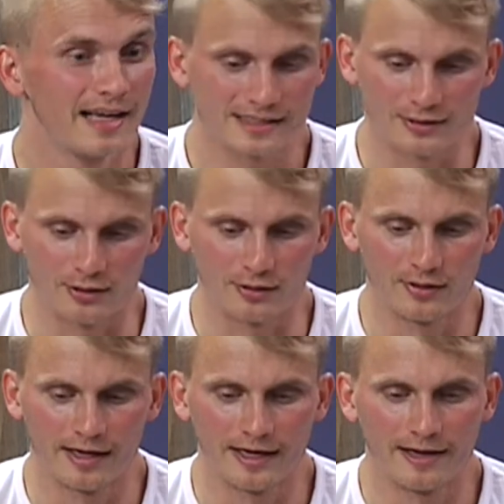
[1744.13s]

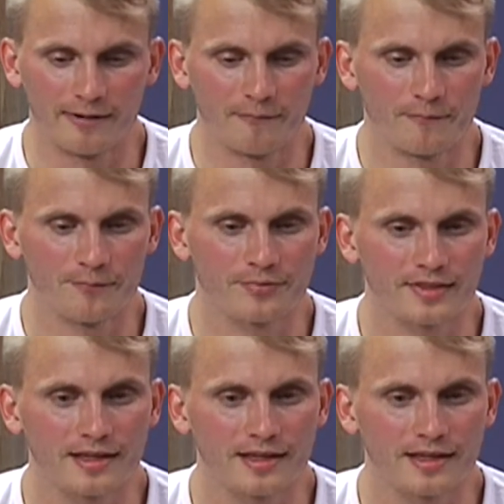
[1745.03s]
So um,